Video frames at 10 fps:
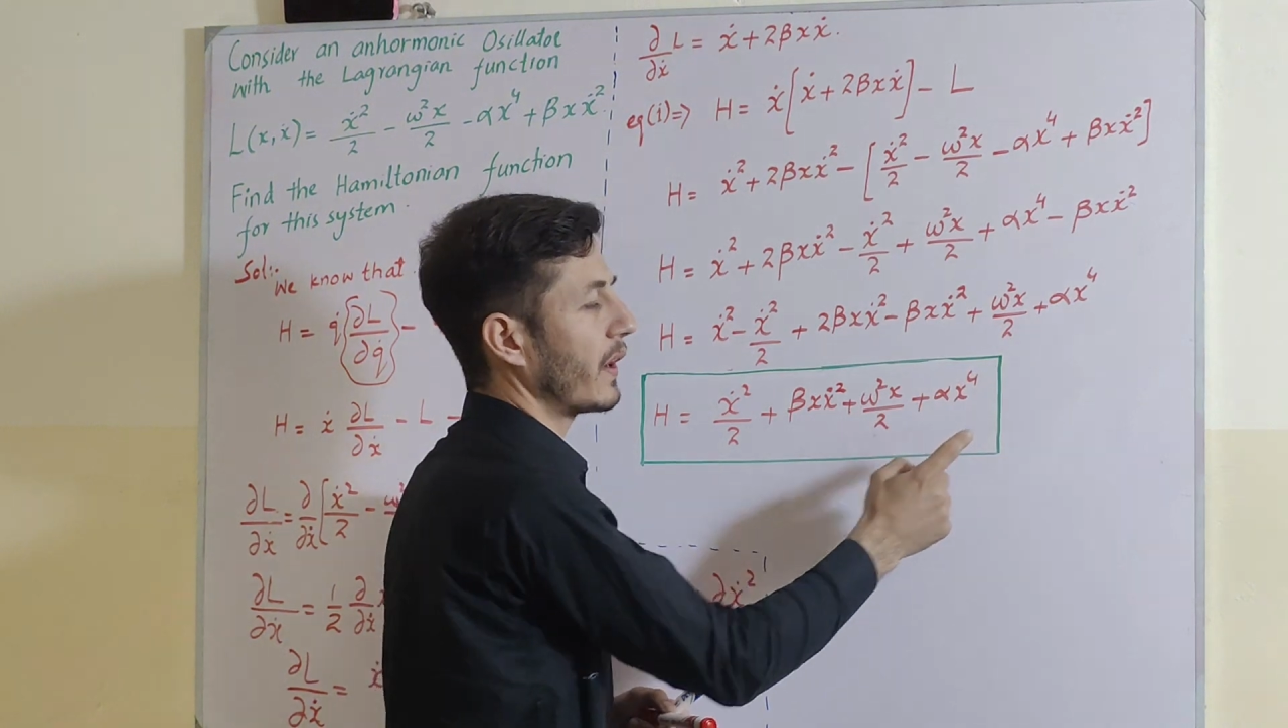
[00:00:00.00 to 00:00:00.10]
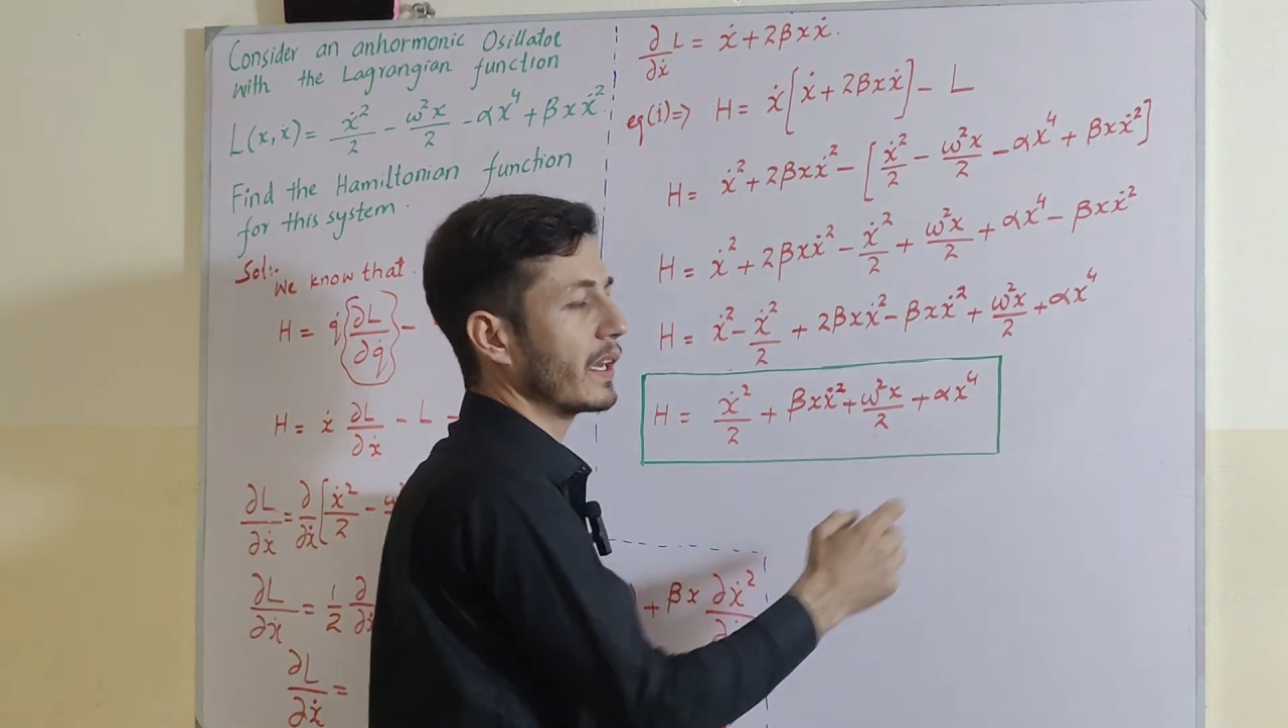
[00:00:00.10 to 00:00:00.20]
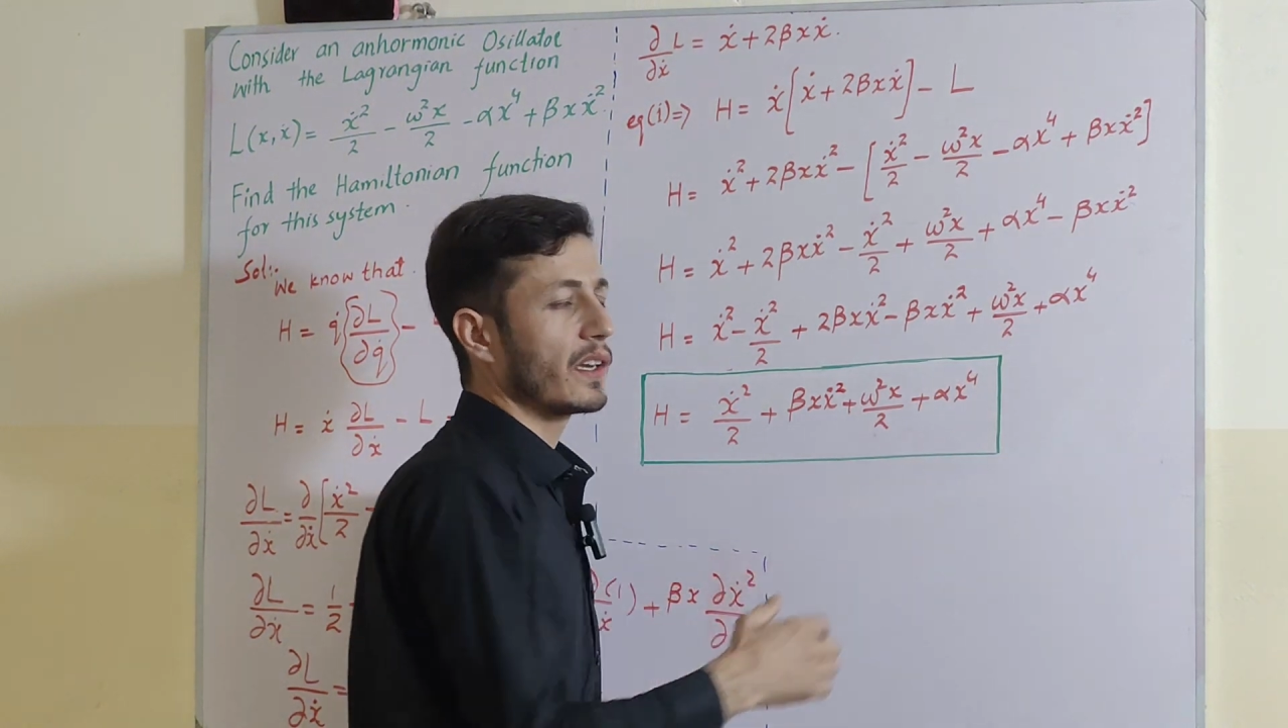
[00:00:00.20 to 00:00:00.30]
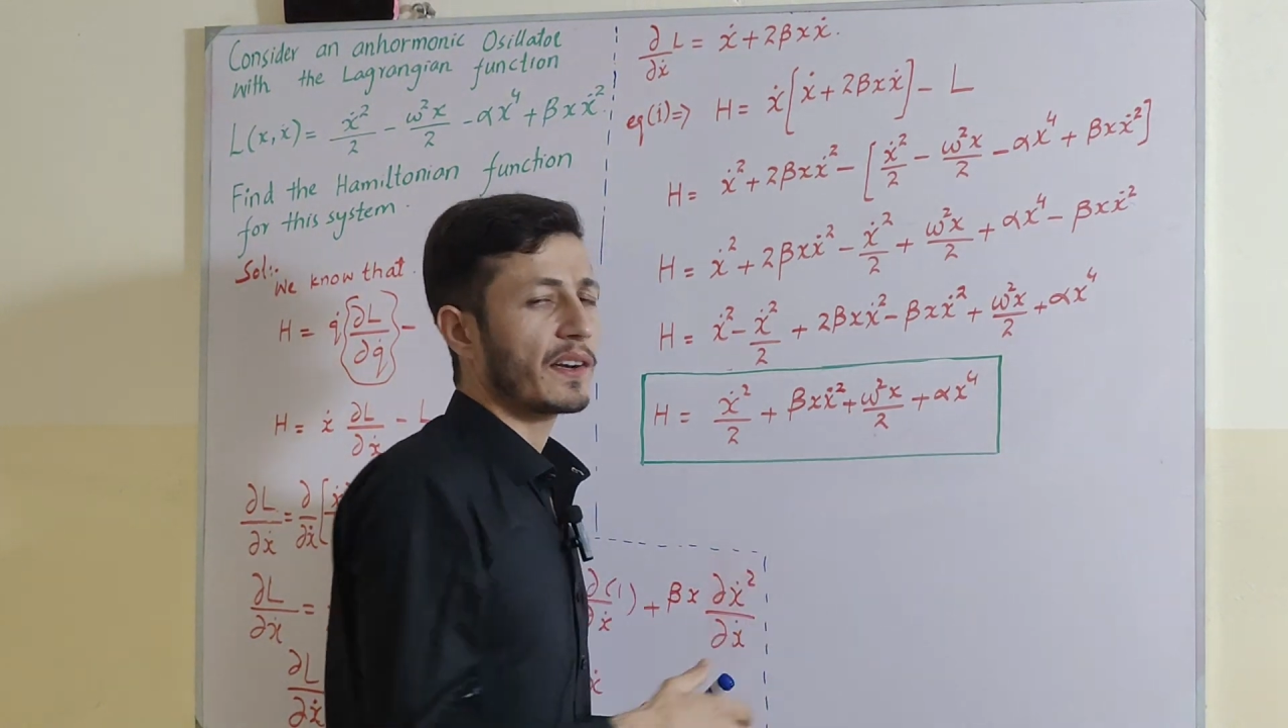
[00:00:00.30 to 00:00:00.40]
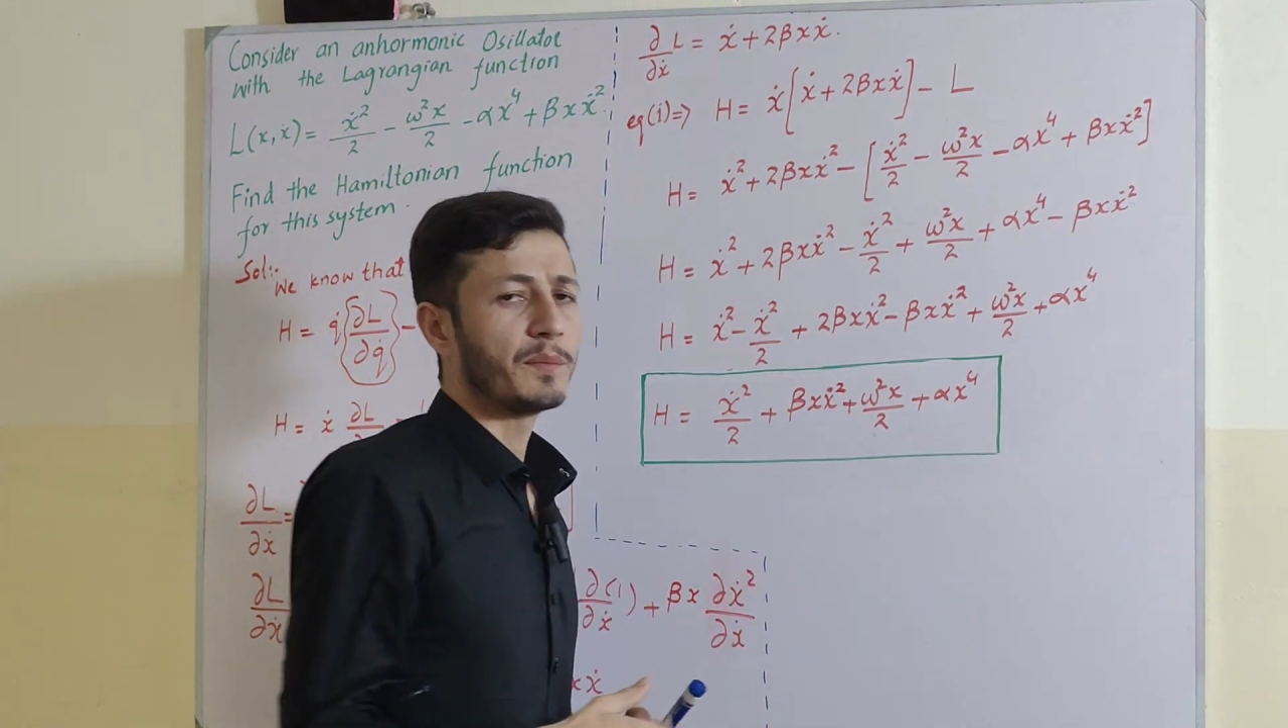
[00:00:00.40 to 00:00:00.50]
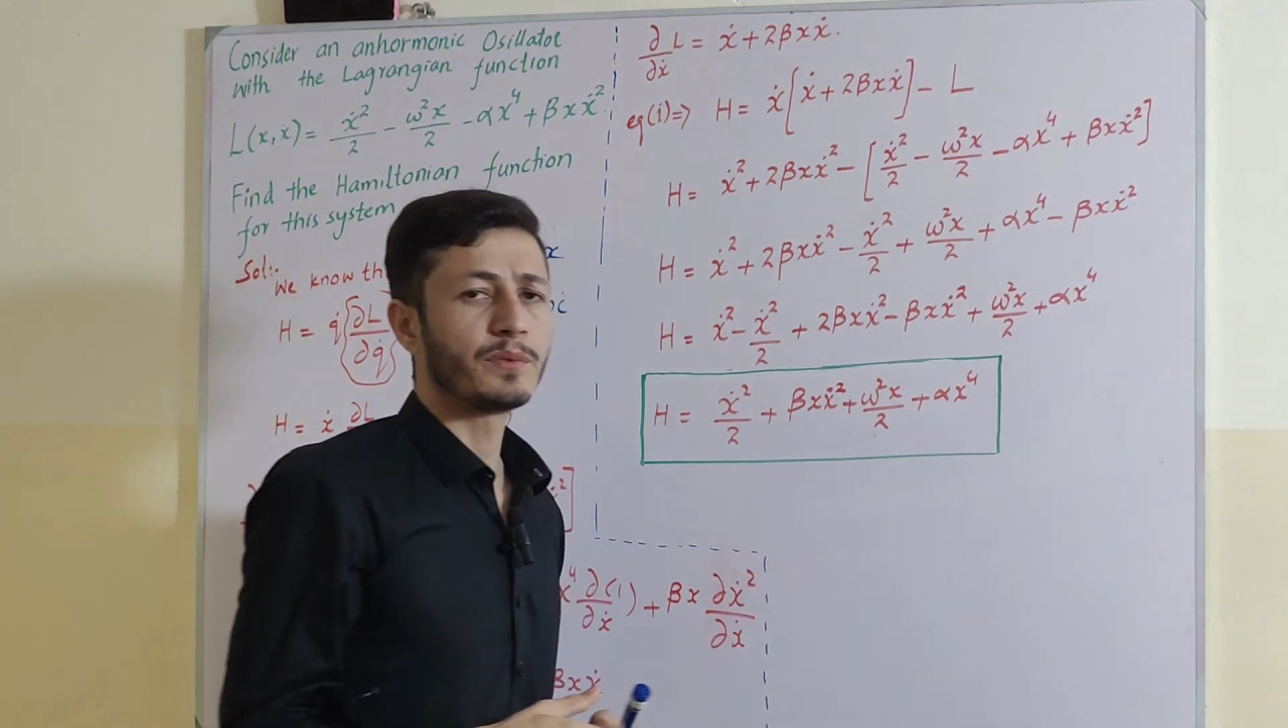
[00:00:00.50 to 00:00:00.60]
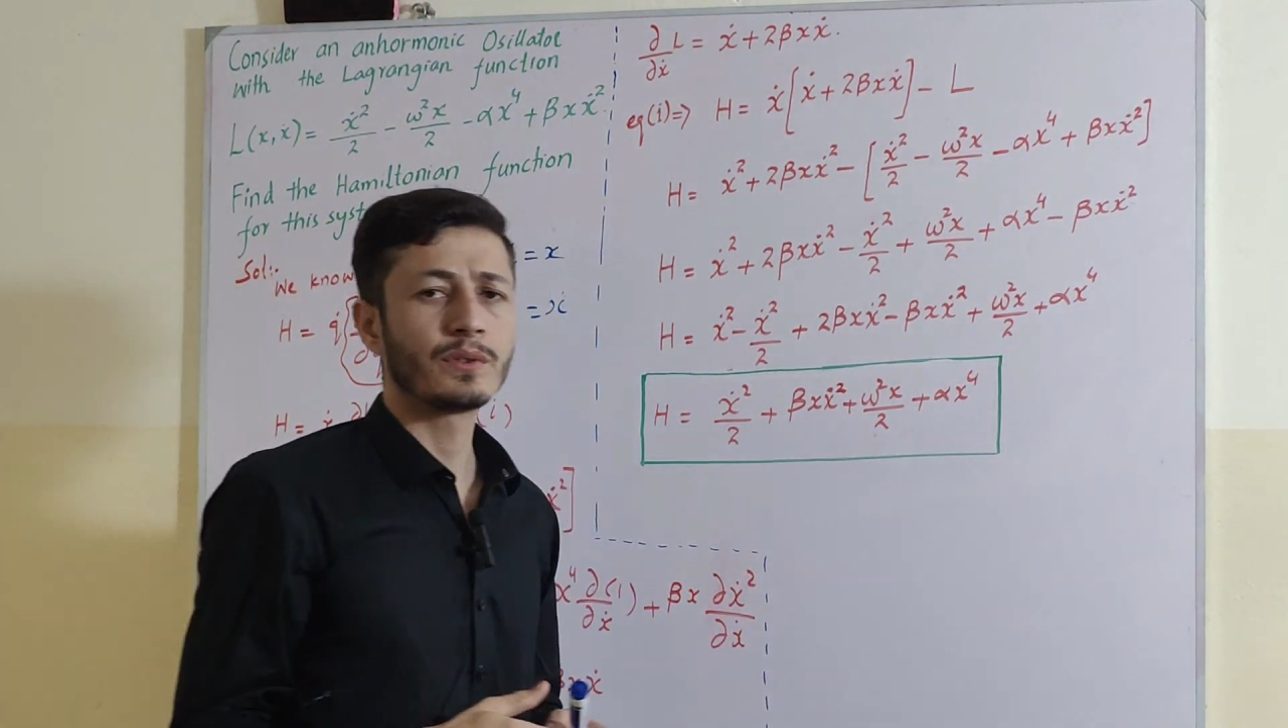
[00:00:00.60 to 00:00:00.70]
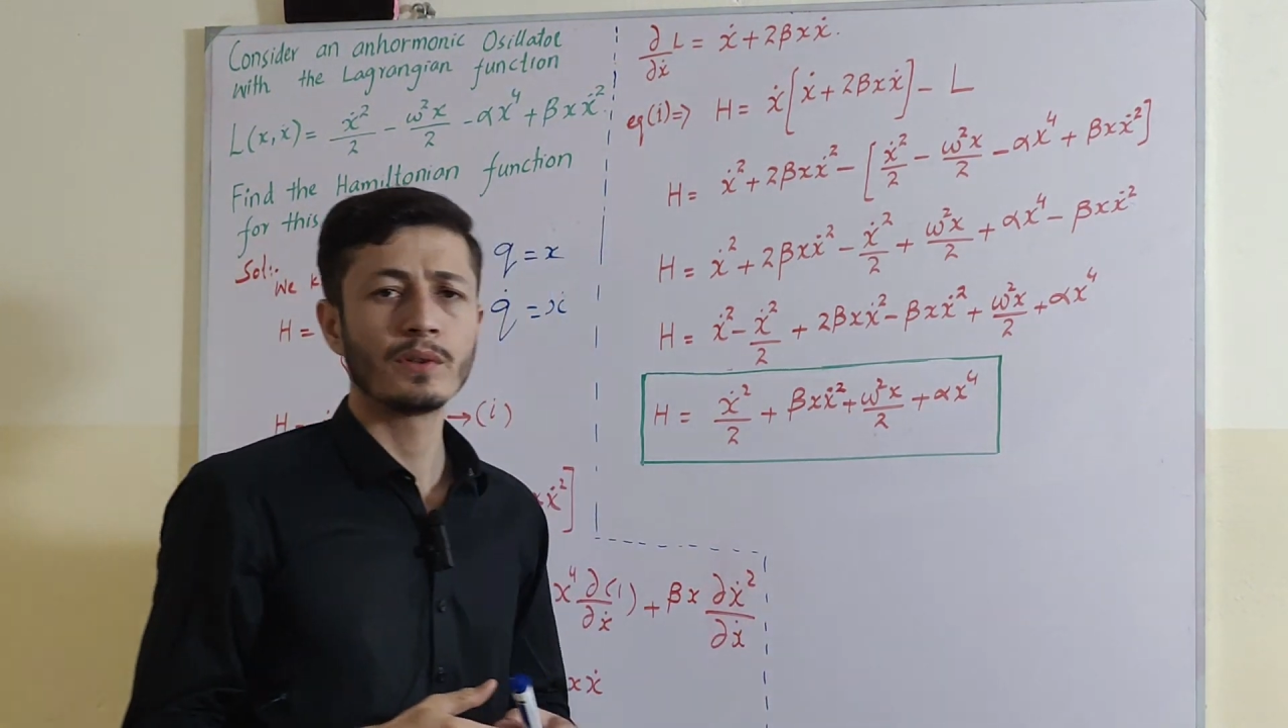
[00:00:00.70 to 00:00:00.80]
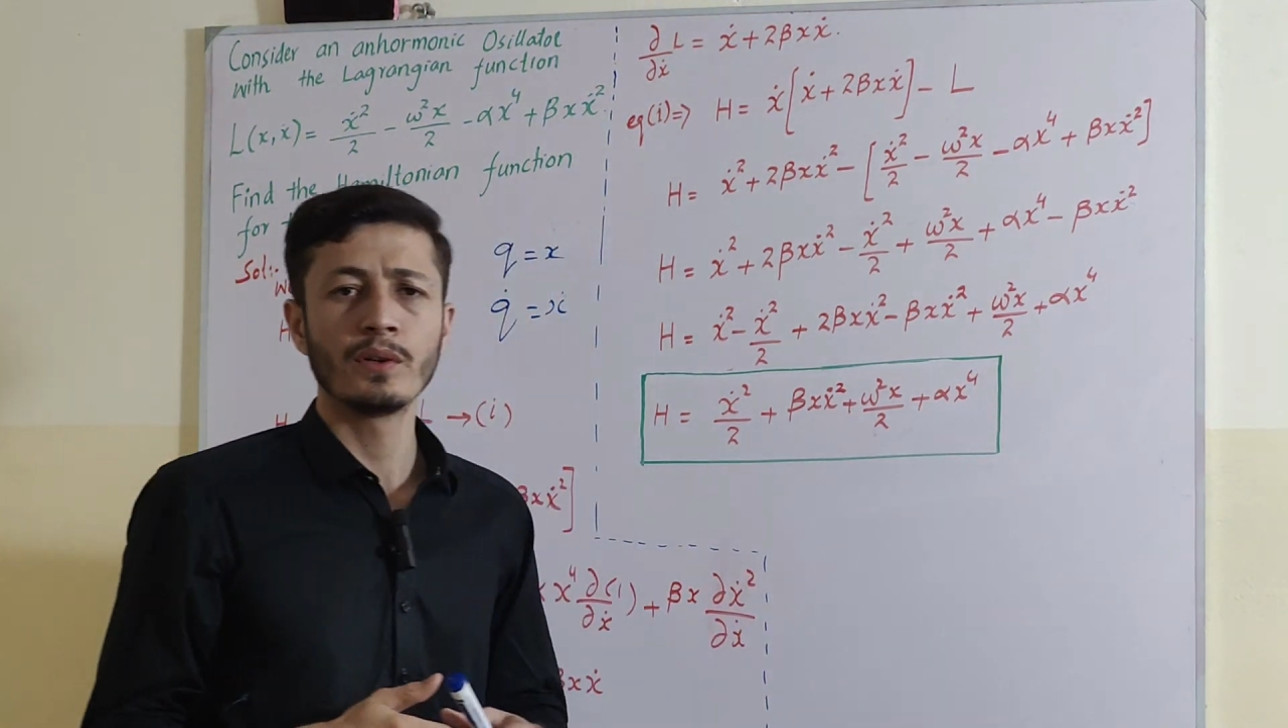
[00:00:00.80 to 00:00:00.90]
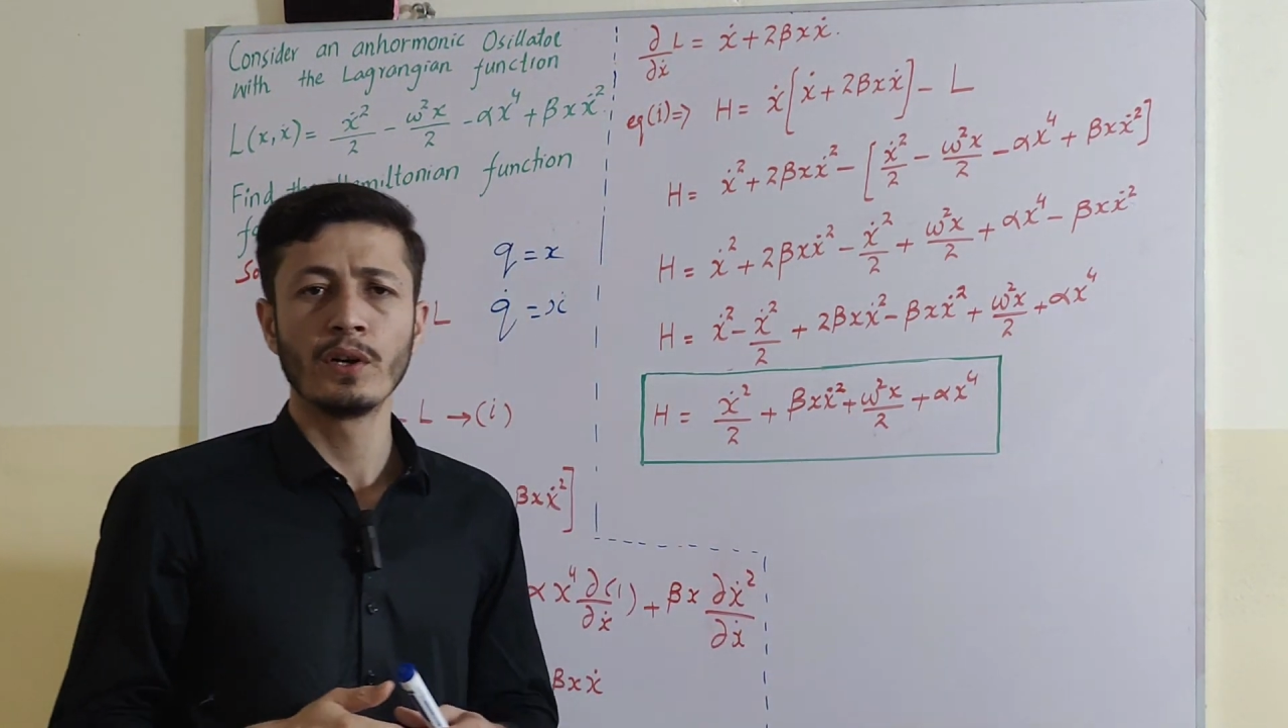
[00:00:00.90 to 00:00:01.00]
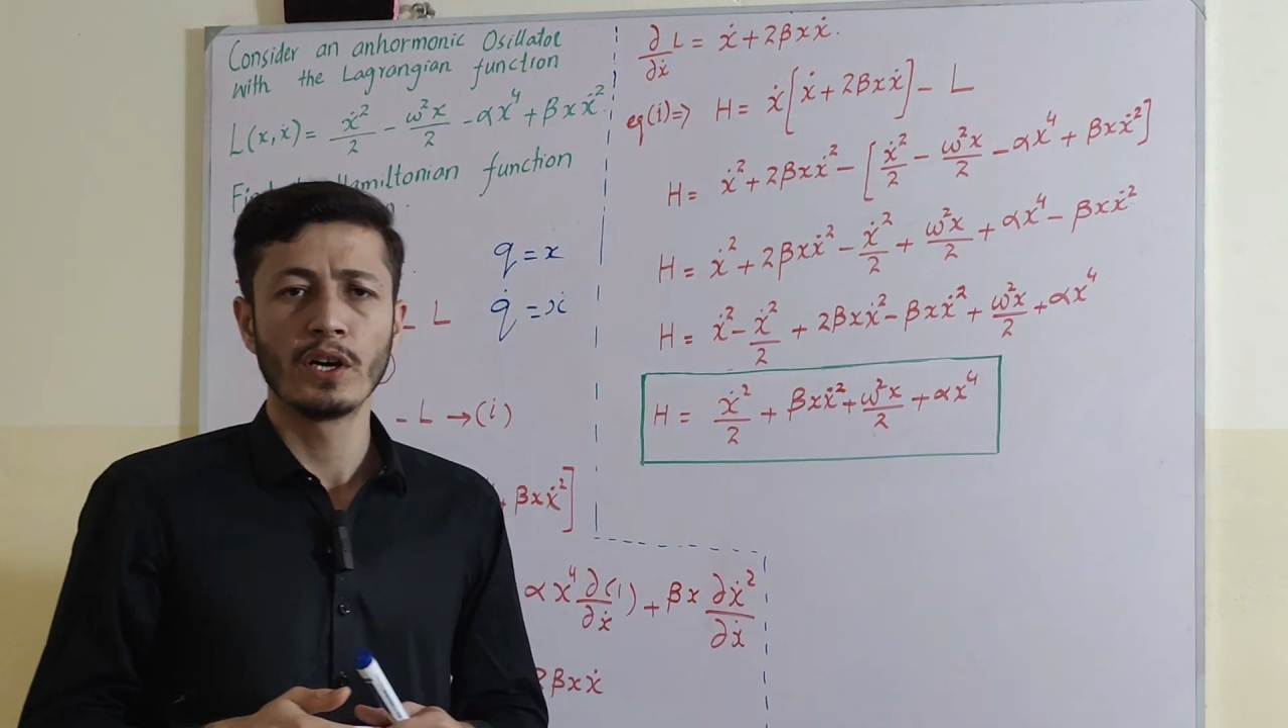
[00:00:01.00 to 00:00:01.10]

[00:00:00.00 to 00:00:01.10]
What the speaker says: final terms,